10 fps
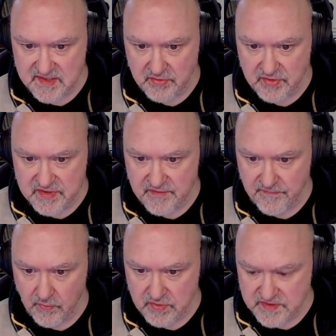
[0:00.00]
I'll use the
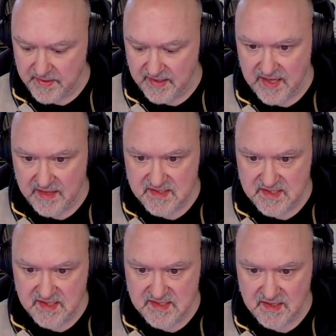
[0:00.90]
4 to make that the
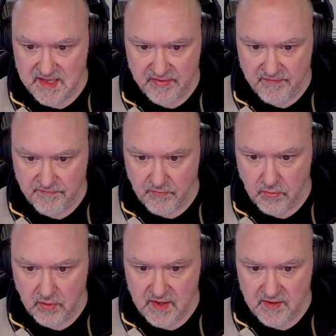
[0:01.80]
6, that the
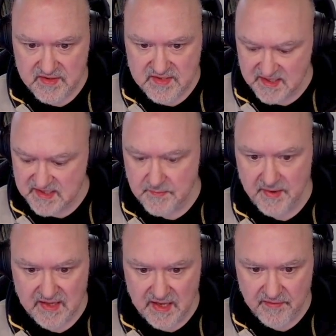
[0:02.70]
4, the 6 to
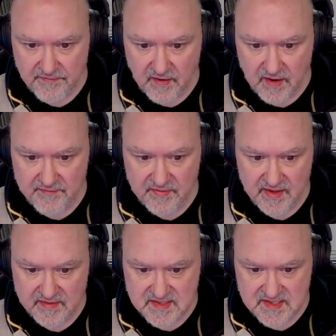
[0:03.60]
make that the 5 and
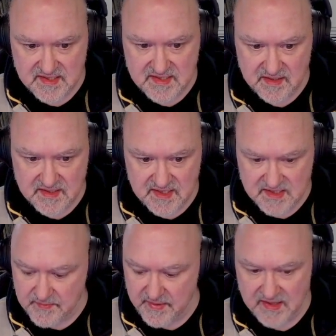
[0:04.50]
that the 6, and the
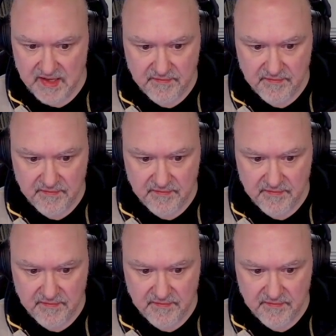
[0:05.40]
6 to make that the